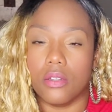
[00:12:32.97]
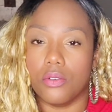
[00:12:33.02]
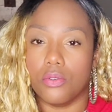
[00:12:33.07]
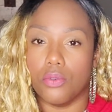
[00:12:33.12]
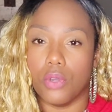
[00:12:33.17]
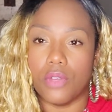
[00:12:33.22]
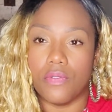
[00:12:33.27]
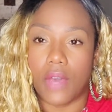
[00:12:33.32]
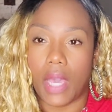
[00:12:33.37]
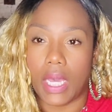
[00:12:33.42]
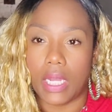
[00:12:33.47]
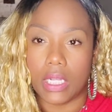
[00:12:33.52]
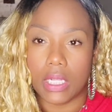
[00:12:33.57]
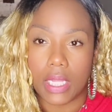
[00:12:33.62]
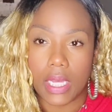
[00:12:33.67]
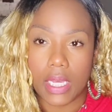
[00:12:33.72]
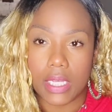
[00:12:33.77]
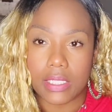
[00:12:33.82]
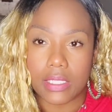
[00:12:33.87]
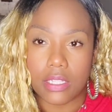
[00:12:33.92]

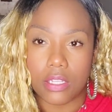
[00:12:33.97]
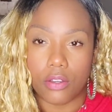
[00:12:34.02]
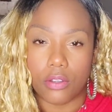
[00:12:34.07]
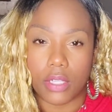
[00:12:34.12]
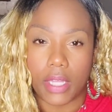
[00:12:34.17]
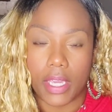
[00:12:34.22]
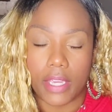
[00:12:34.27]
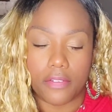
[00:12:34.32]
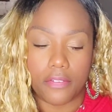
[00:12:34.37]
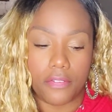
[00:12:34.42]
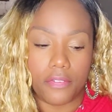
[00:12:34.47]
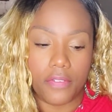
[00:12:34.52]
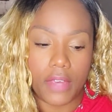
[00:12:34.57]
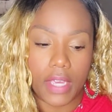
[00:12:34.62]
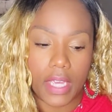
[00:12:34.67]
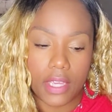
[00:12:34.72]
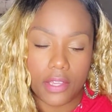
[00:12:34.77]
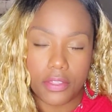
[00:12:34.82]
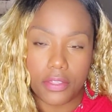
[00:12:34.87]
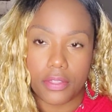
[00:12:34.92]
revitalize their like
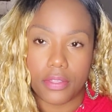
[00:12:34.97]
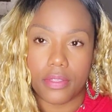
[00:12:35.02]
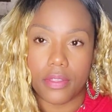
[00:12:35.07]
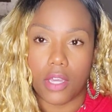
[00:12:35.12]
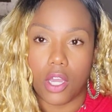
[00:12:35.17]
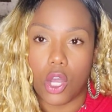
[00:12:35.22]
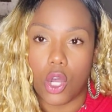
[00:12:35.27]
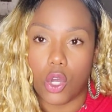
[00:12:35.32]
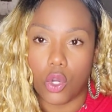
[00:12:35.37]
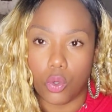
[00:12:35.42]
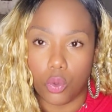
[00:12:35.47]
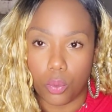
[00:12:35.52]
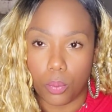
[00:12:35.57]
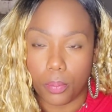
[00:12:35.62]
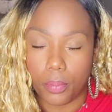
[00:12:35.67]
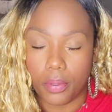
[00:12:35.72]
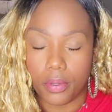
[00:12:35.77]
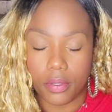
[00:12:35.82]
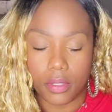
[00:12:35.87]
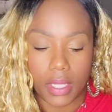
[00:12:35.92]
faith,
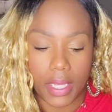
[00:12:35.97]
hope,